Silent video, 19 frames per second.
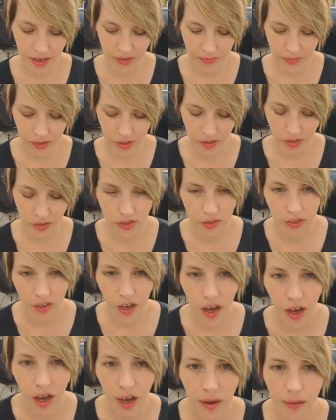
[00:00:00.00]
I'm just,
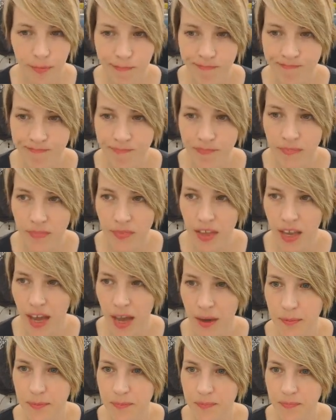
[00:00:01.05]

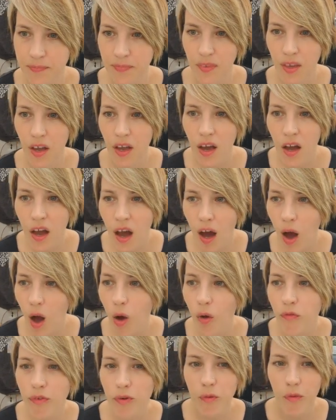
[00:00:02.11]
yeah,
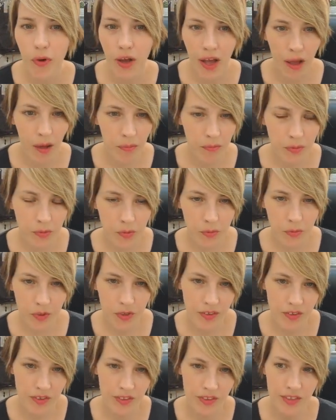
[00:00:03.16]
overwhelmed
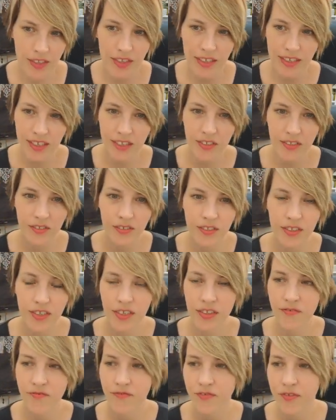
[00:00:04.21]
with the
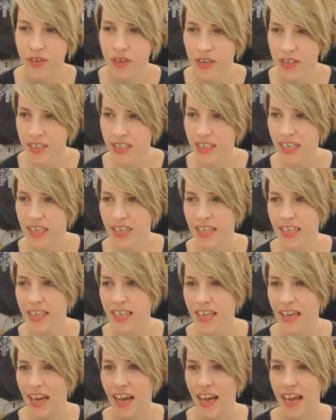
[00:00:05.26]

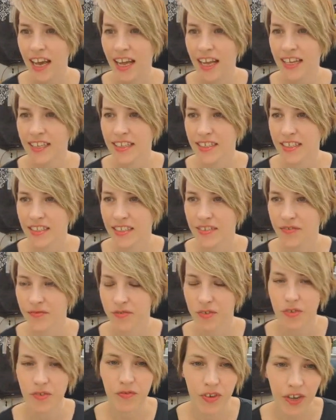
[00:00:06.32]
diversity and
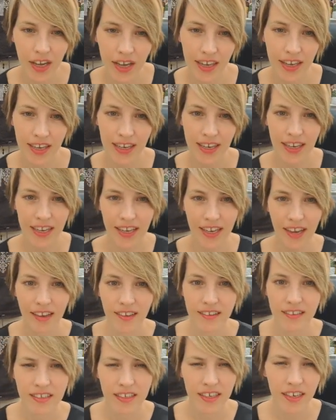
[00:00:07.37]
variety
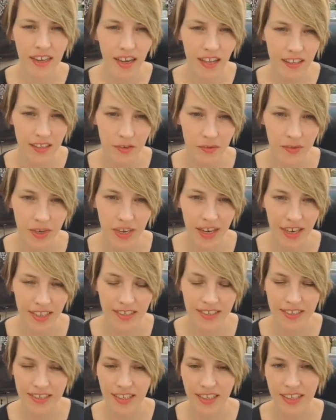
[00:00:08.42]
and the
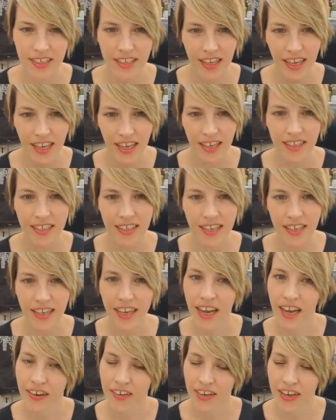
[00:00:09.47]
colorways that they
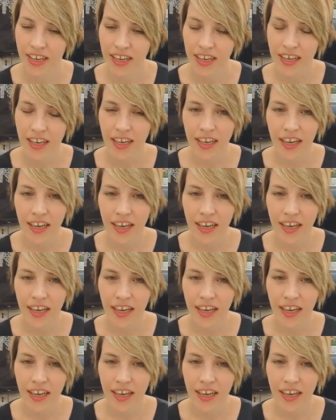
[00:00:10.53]
carry.